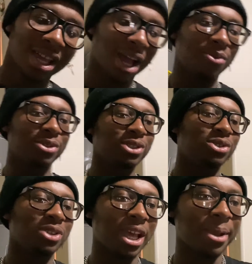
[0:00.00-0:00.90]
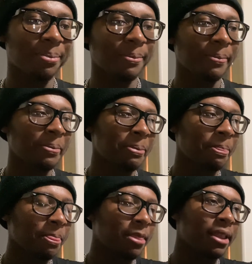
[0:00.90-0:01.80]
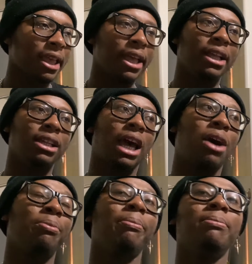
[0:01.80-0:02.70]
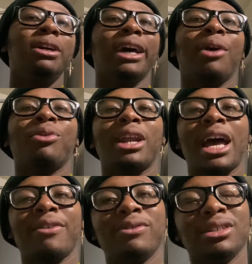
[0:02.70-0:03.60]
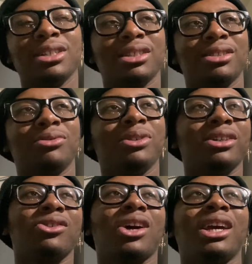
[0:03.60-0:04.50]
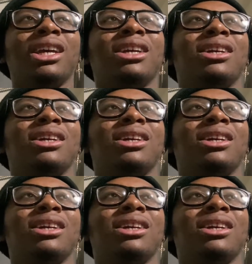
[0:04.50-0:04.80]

I want to do that, and I'll but I want to have it where like